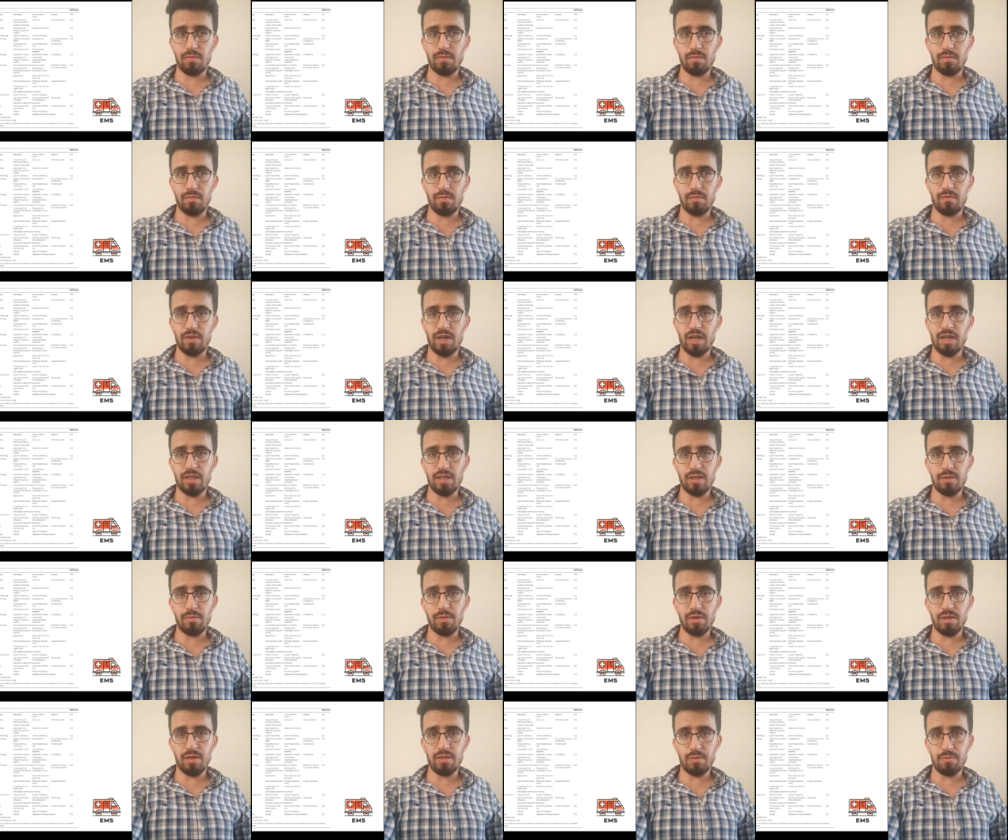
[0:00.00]

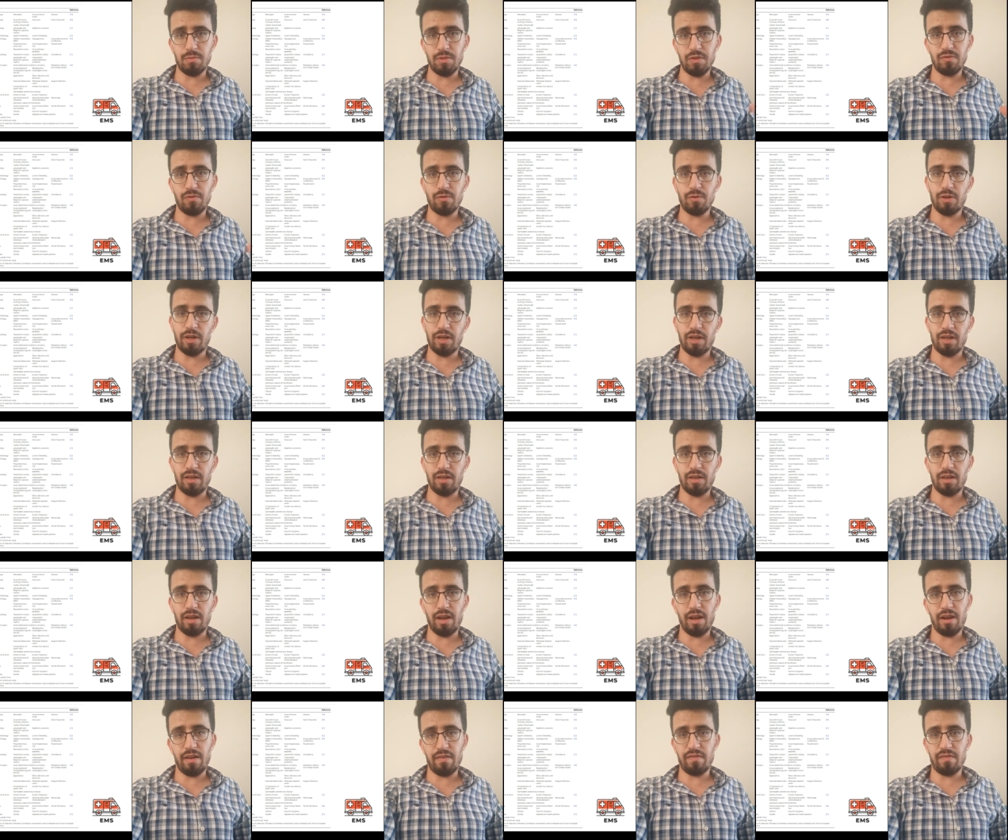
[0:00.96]
variables before and